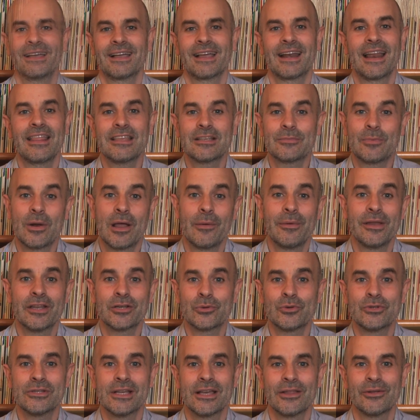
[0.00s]
Thank you for your
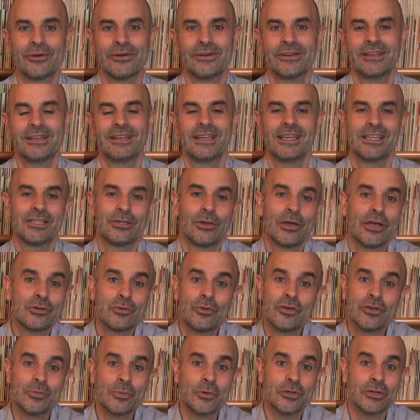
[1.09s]
time.
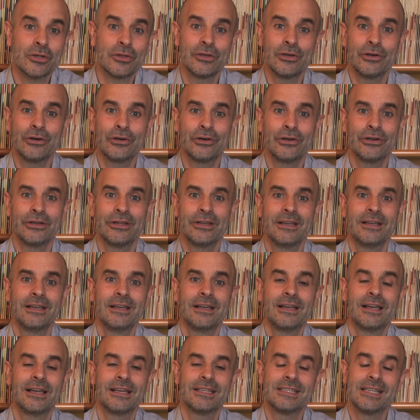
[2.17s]
If I can be of any
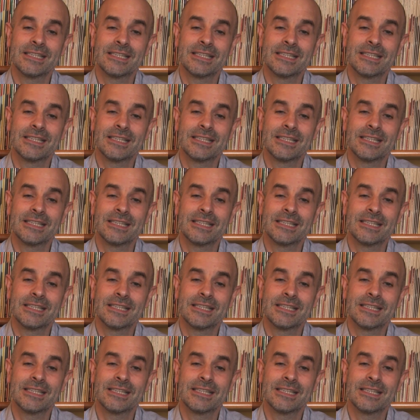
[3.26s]
help,